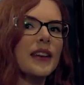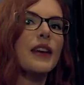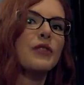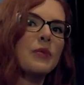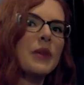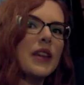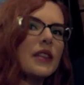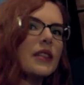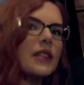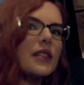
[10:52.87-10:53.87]
Have you
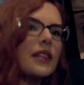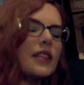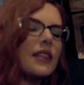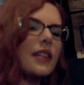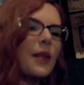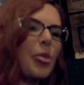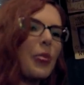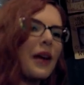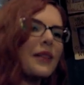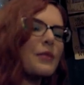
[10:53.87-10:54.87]
been,
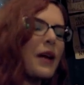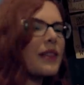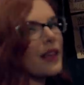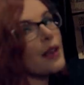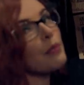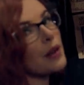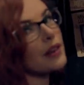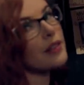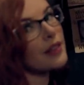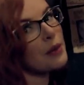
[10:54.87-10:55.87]
I was about to say, been
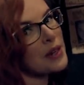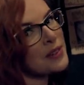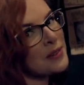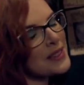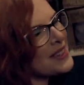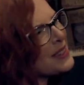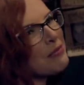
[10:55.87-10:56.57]
a naughty witch or wizard,